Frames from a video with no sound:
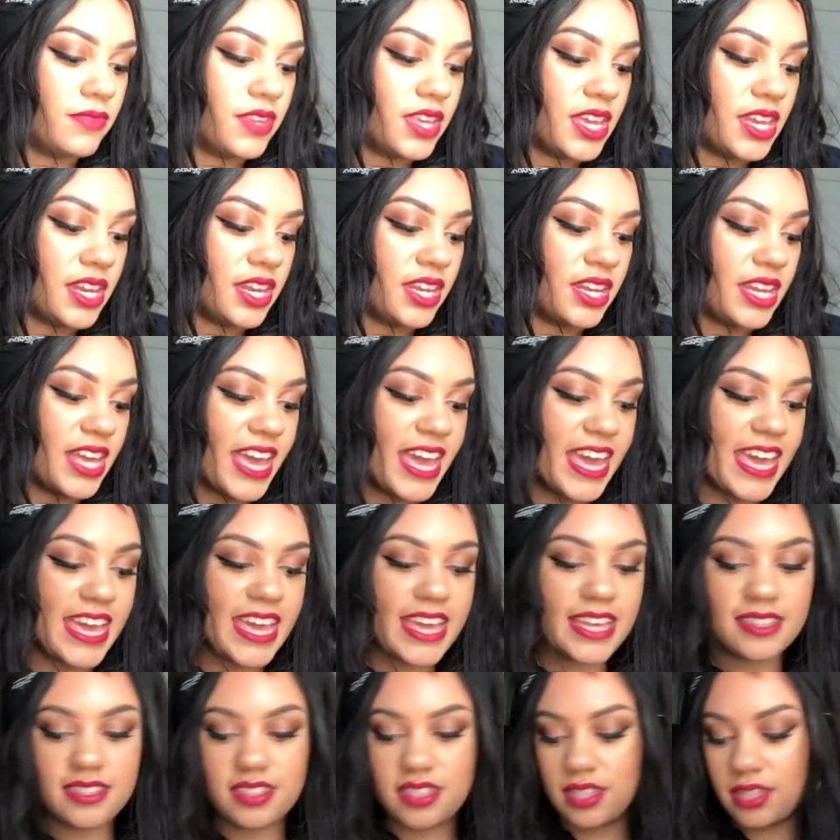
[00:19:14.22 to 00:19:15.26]
in an
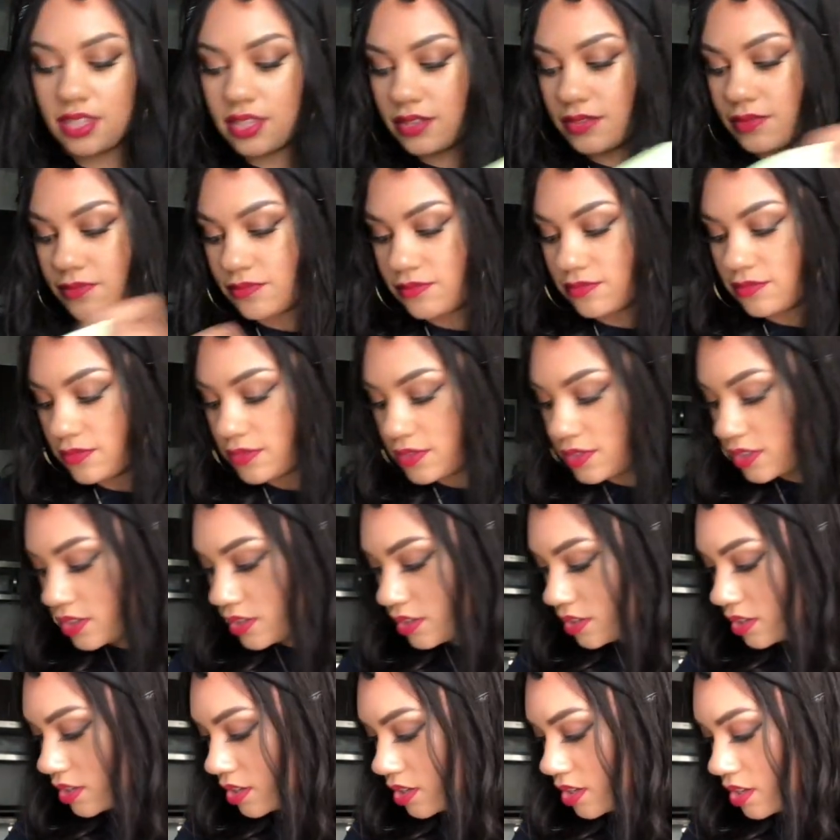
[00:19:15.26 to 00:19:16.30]
8.
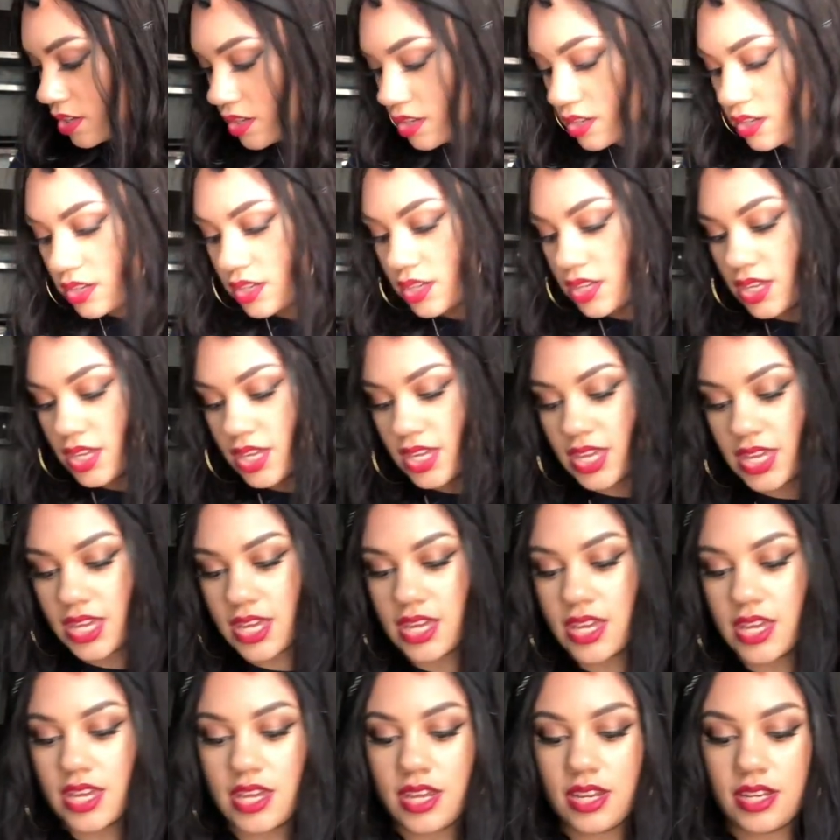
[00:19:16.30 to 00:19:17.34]

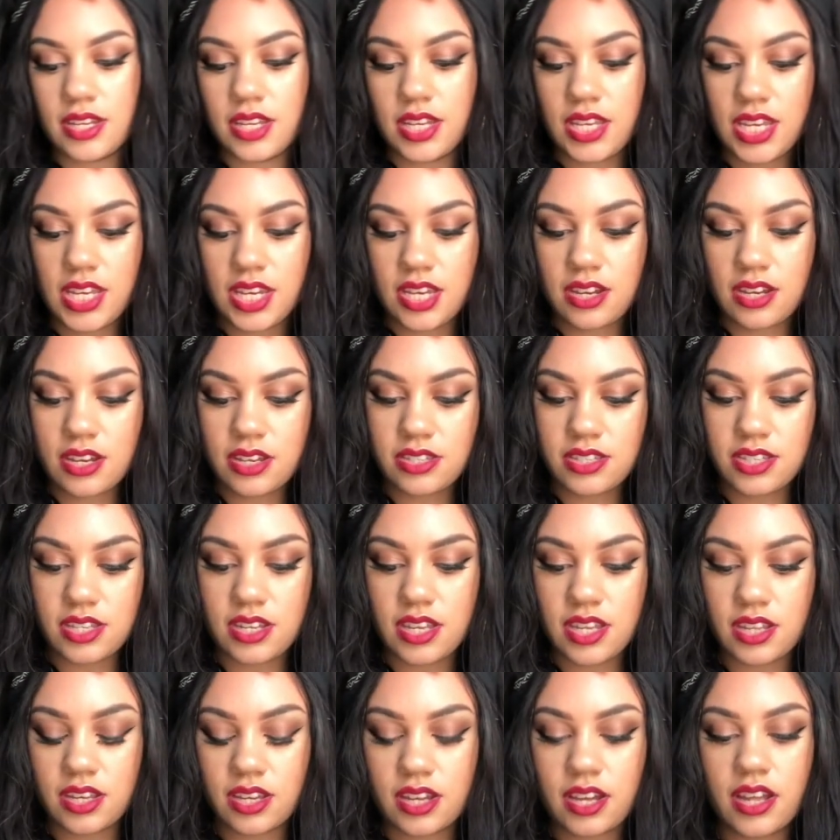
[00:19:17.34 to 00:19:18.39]
And here is
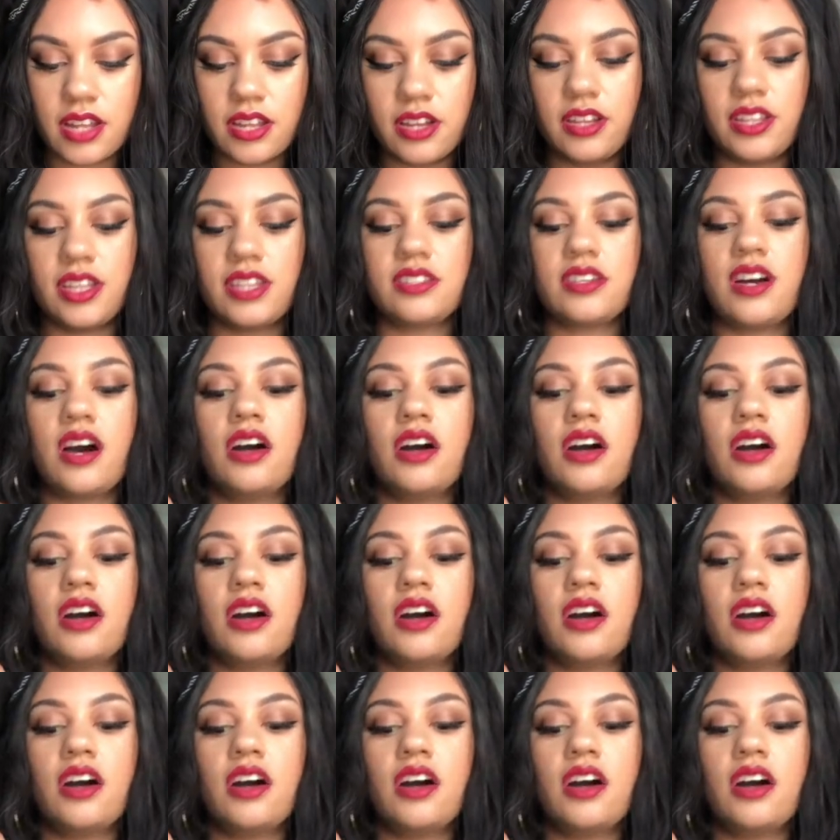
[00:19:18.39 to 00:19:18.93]
another color that's